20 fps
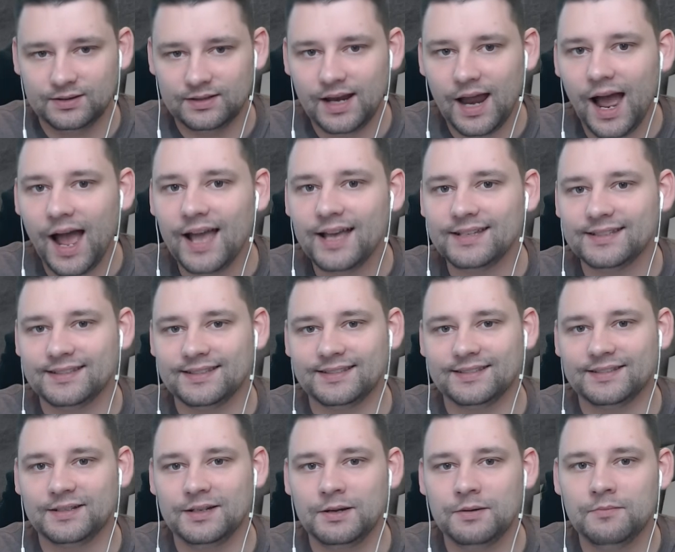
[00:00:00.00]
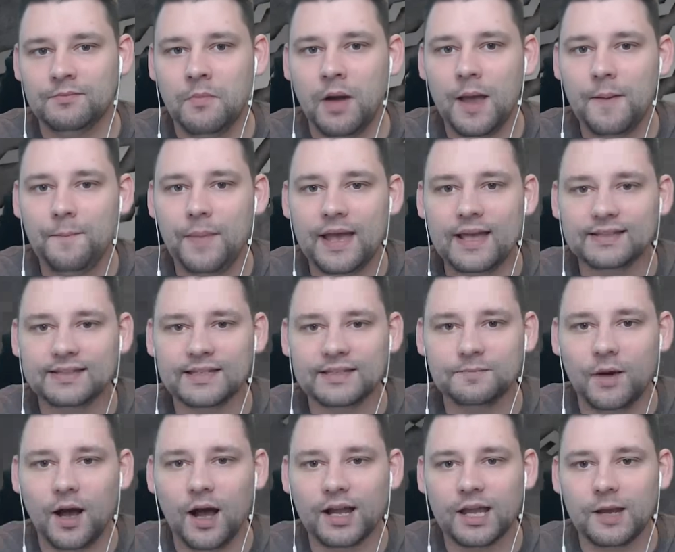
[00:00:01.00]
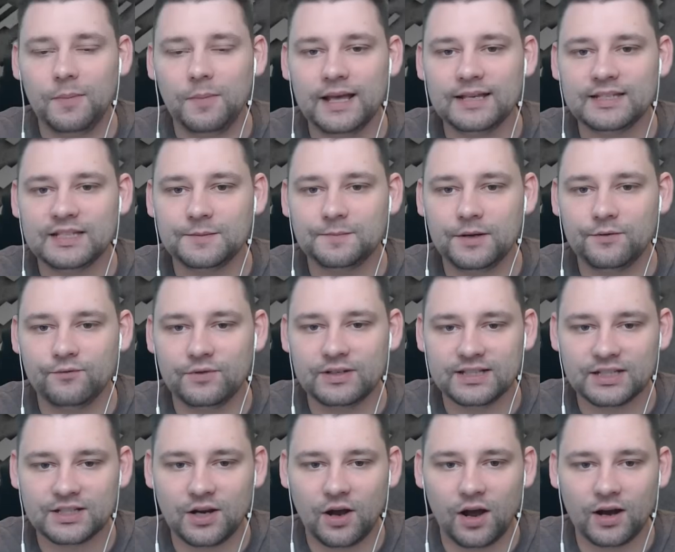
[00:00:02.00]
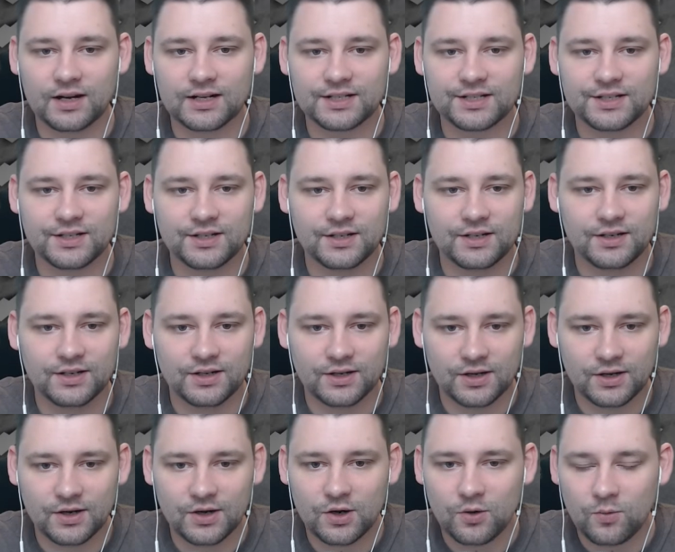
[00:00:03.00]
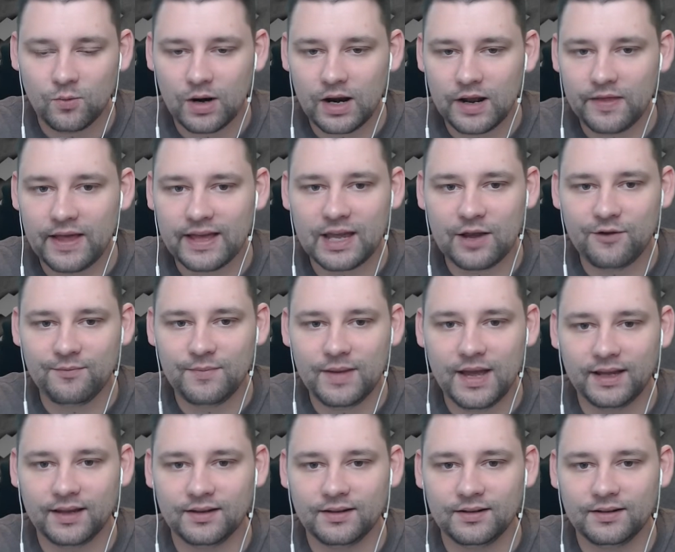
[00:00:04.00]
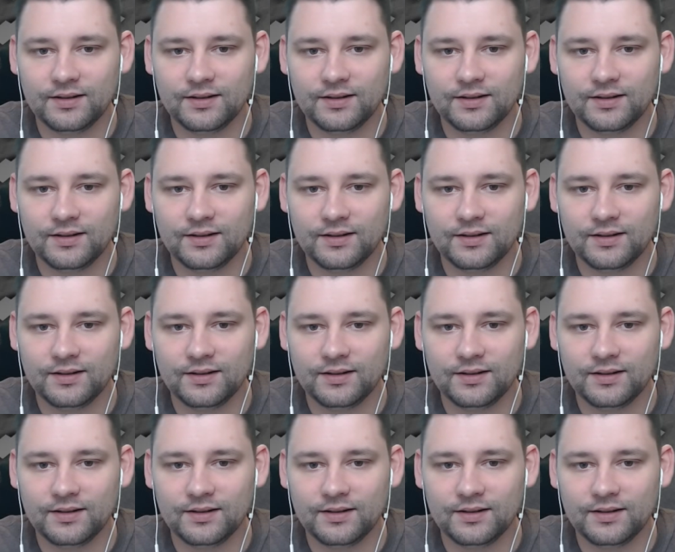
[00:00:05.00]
Nice. My base's marketplace has been restocked. What do they give me?